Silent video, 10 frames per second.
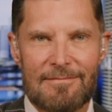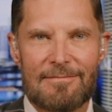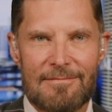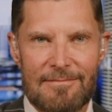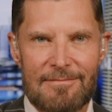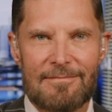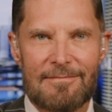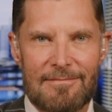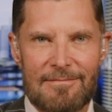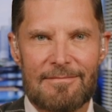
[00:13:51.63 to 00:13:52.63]

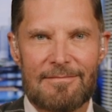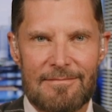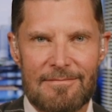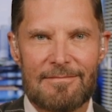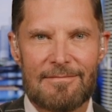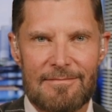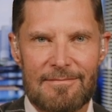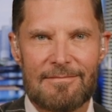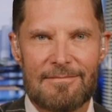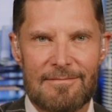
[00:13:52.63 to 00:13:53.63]

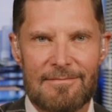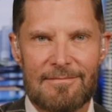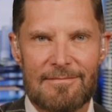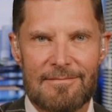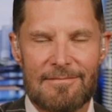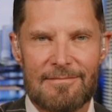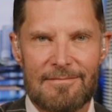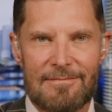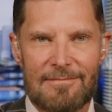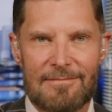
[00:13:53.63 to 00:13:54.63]

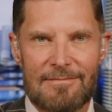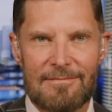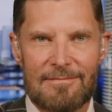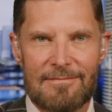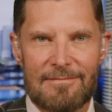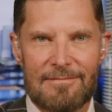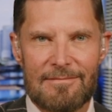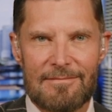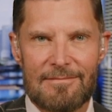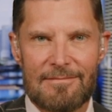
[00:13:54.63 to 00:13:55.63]

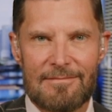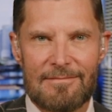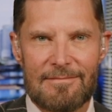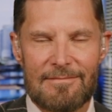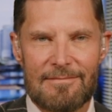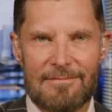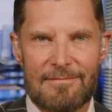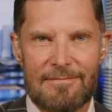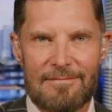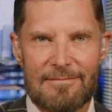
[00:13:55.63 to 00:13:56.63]

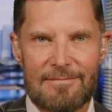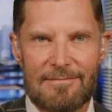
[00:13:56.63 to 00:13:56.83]
(not speaking)